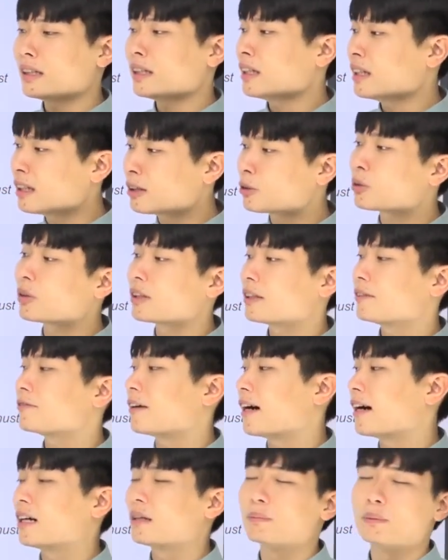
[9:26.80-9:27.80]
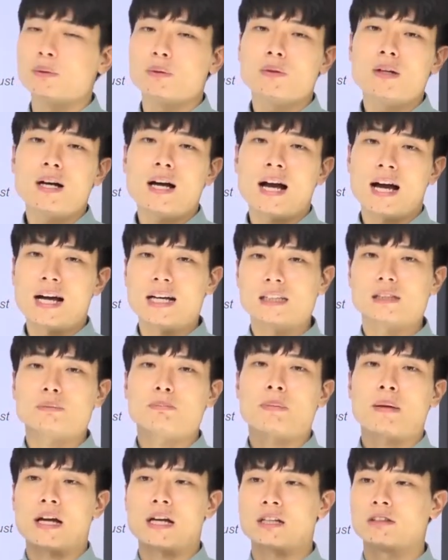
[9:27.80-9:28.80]
equally viable as
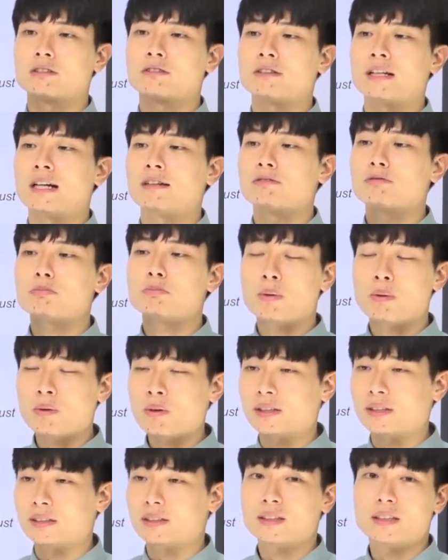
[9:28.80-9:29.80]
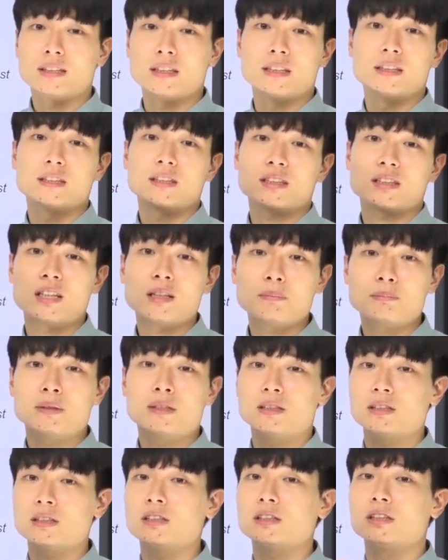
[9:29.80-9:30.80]
paragraph points. It is up
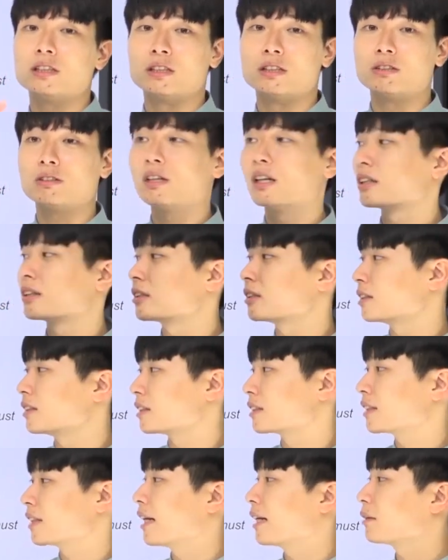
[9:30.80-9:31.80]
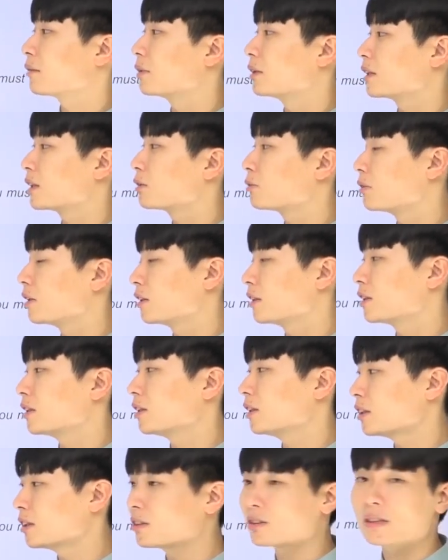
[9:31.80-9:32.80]
to you to decide which one to
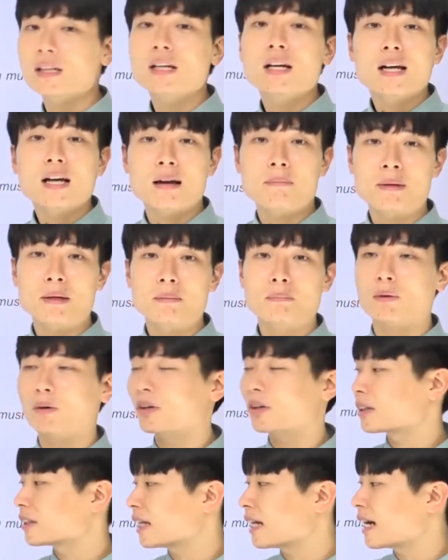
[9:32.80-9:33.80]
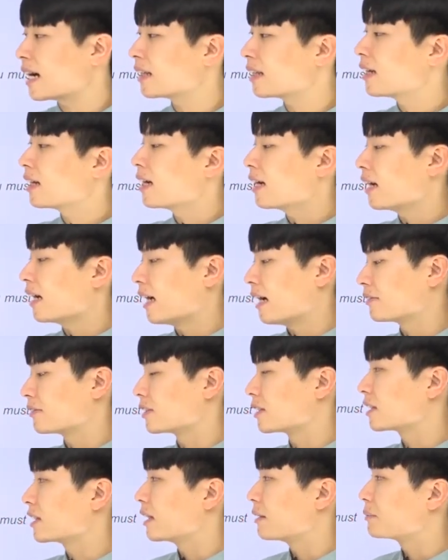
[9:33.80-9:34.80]
use. A bit more on that after
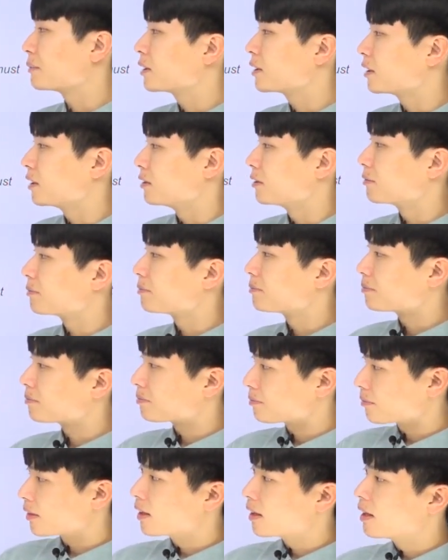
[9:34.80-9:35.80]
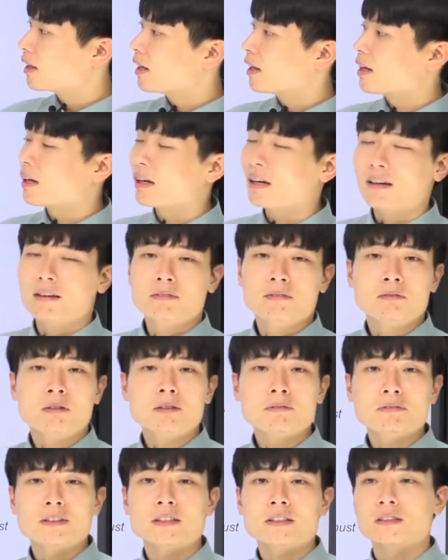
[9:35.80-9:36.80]
step 2.
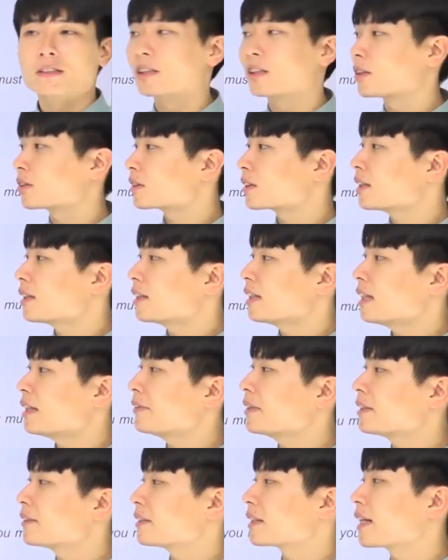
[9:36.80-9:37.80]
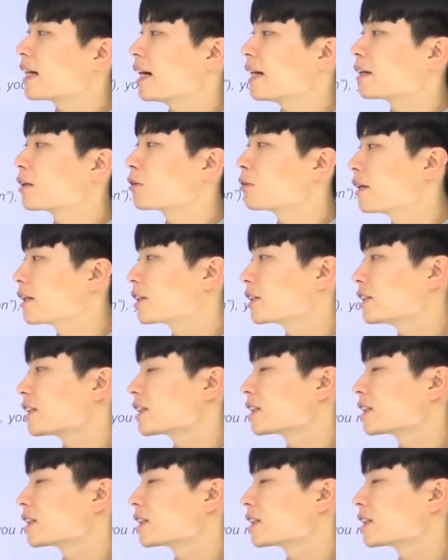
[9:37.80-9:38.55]
One thing to note, even if the guiding question